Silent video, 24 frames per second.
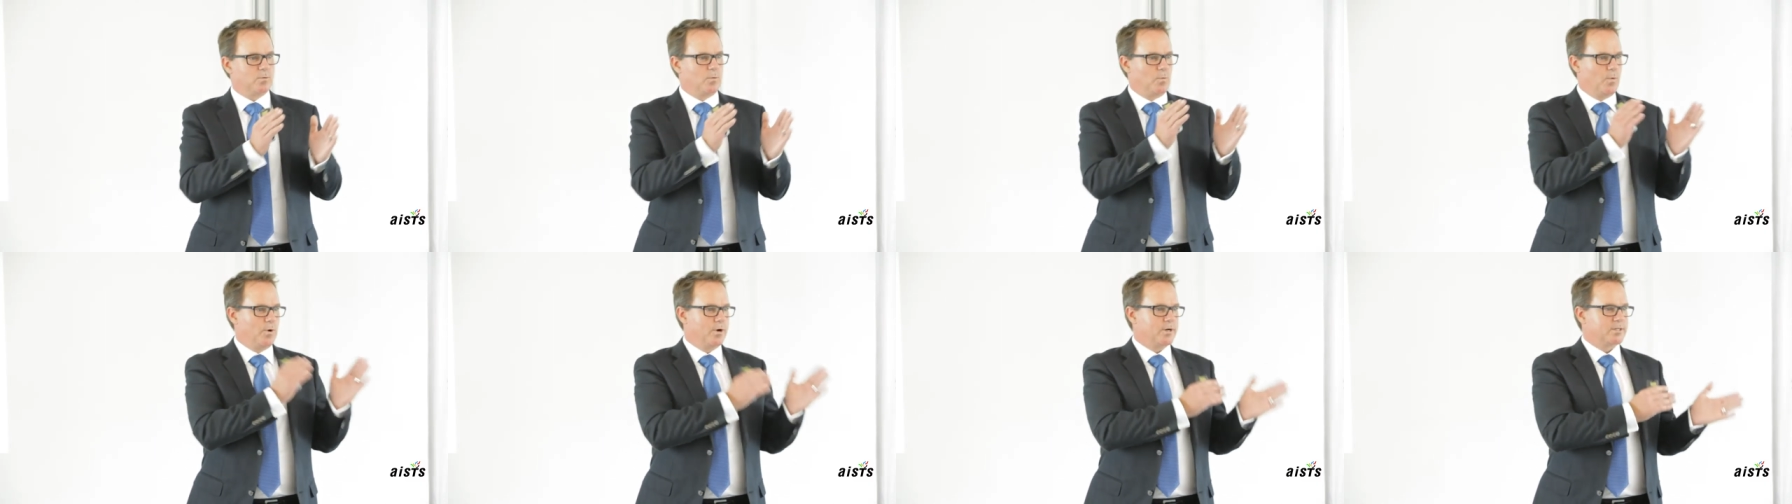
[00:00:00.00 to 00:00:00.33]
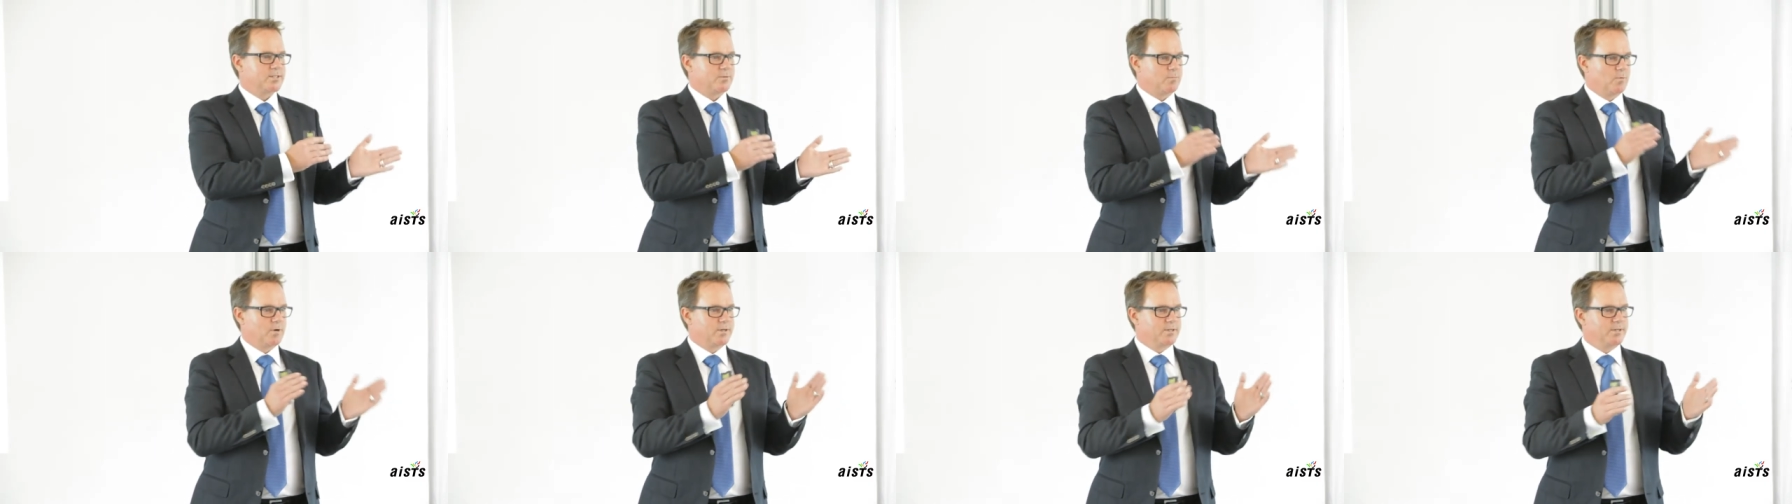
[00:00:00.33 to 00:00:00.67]
worked
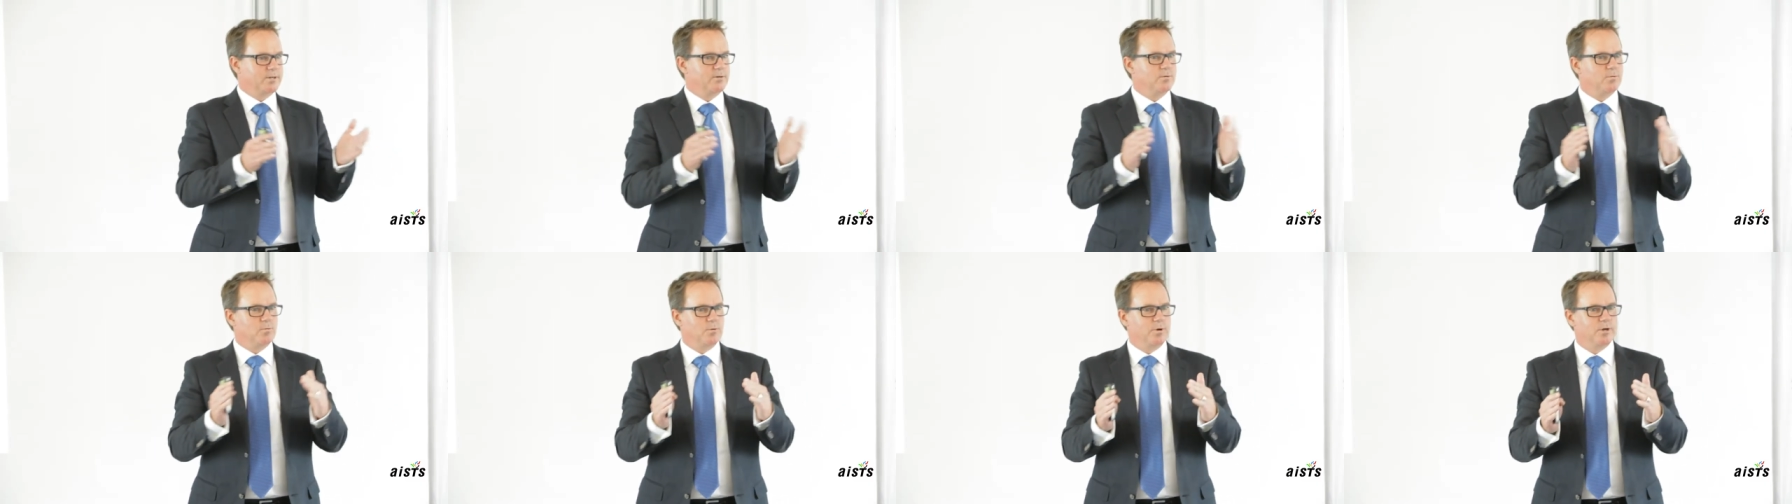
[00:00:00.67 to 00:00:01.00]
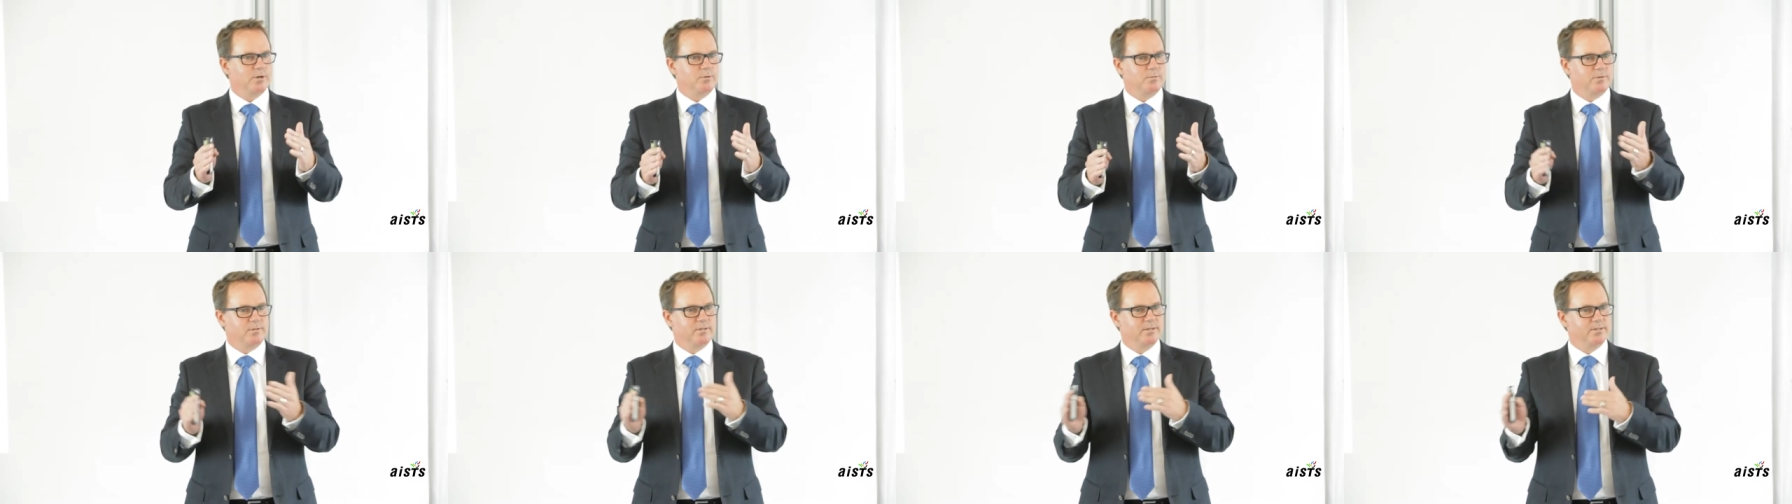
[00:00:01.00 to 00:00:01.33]
and what didn't
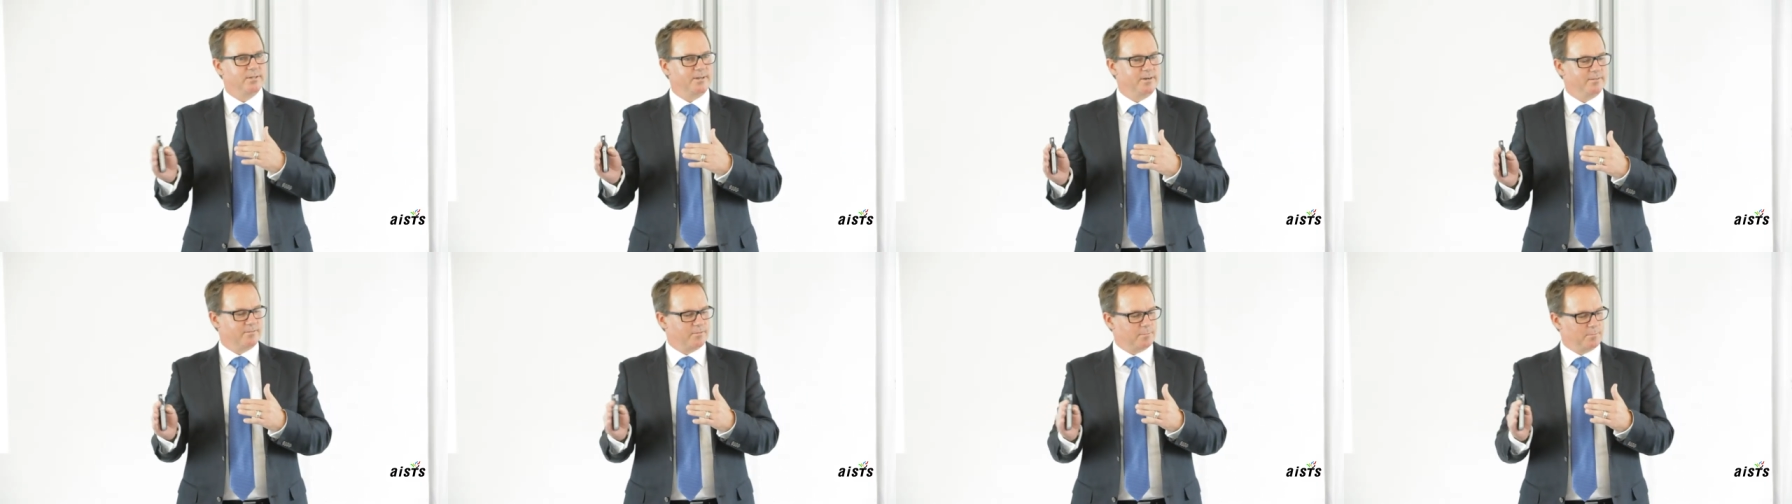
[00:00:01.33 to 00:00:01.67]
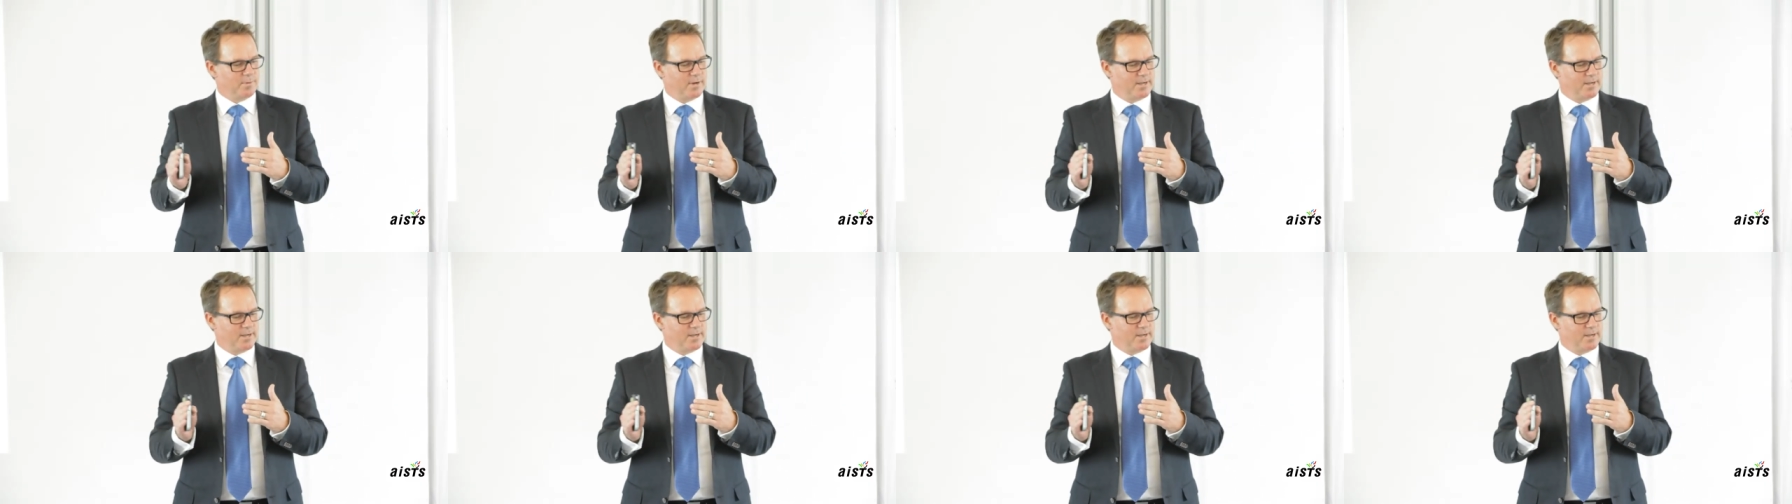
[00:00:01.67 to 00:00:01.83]
work within the different